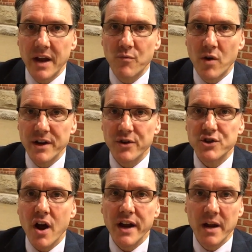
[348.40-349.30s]
And what you're
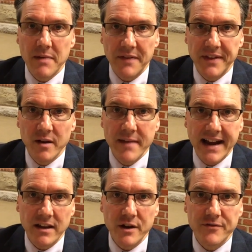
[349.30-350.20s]
talking about there,
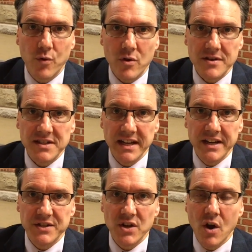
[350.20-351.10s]
Madeline, of course,
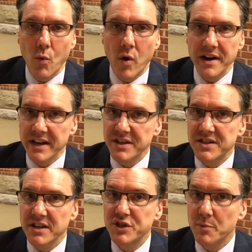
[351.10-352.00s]
is what
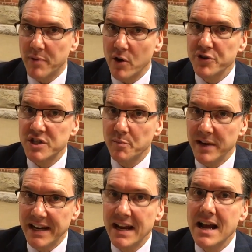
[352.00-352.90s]
is supposed to
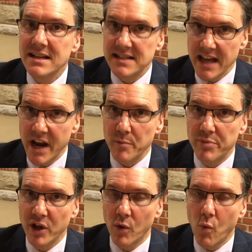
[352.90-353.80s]
be Senate
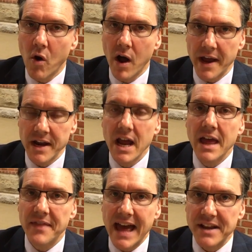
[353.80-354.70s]
Bill 1.
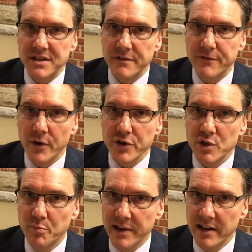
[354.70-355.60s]
That is the
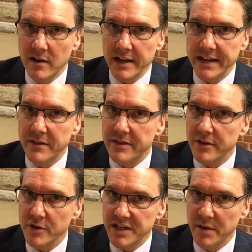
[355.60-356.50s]
first bill in the
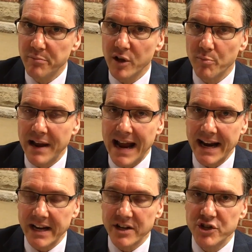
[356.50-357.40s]
13-bill
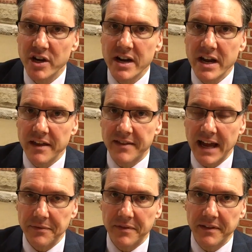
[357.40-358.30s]
package
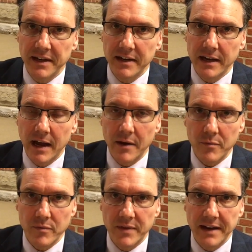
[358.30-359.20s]
that
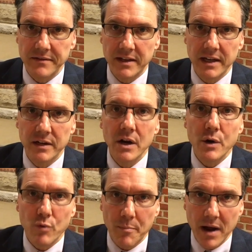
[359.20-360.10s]
the
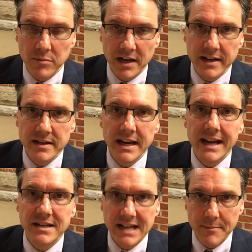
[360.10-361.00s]
Republican
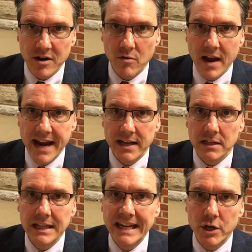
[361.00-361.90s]
and Democratic
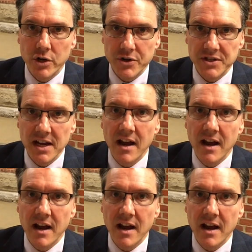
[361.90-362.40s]
leaders